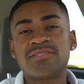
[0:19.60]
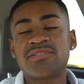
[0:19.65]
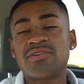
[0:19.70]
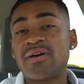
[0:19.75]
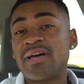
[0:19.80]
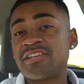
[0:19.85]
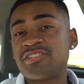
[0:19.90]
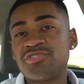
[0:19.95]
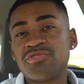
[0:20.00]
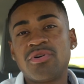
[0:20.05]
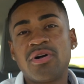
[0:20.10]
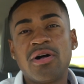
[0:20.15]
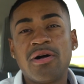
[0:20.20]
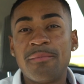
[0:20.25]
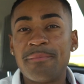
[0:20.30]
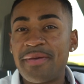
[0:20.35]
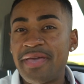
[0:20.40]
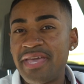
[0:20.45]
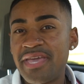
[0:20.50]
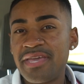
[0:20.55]
So as you all
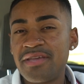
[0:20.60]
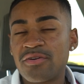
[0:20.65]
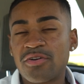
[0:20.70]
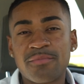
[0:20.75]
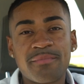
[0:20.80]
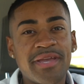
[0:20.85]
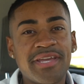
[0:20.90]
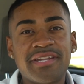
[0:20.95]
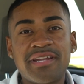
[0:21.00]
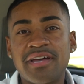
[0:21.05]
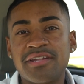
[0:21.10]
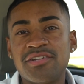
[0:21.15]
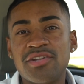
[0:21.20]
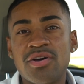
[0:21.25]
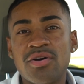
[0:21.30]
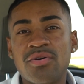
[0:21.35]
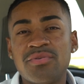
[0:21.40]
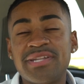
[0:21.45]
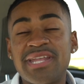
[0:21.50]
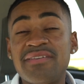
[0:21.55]
may or may not
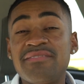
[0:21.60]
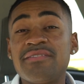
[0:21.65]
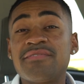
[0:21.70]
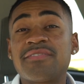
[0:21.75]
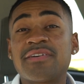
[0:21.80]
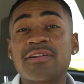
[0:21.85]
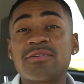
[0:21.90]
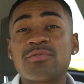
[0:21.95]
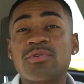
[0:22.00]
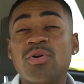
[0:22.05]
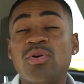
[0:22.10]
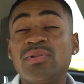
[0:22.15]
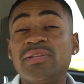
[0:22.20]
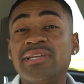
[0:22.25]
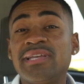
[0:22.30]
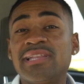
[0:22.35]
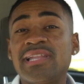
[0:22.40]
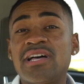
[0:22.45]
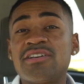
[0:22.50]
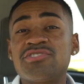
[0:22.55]
know, Navy Federal only
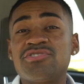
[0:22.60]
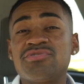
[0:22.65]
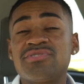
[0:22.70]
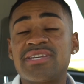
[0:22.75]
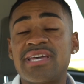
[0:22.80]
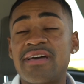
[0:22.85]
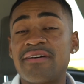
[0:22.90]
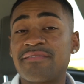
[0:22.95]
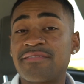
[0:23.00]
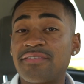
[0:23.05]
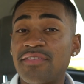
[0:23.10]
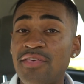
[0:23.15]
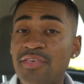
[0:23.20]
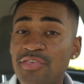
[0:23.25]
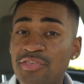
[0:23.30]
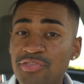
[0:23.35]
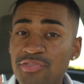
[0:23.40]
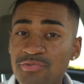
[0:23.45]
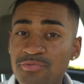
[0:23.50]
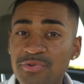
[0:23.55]
allows you to have
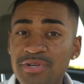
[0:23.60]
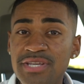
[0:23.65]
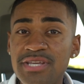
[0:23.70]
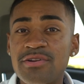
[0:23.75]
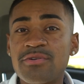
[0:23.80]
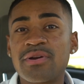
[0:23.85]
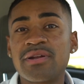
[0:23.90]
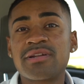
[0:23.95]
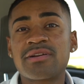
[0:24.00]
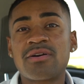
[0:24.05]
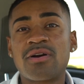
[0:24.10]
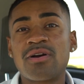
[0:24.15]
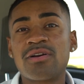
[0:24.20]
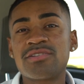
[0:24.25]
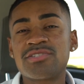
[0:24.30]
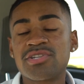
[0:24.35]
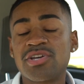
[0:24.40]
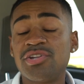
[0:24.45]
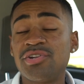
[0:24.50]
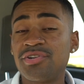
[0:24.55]
three credit
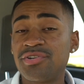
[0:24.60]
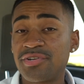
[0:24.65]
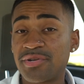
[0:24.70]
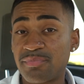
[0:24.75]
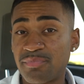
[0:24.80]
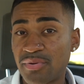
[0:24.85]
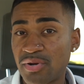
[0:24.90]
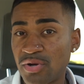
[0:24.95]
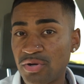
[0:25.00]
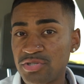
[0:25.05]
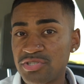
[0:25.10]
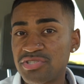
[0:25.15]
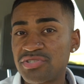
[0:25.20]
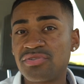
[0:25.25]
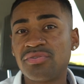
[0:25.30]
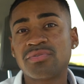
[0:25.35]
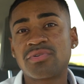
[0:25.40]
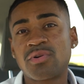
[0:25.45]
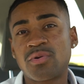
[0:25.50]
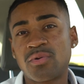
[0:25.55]
cards under your personal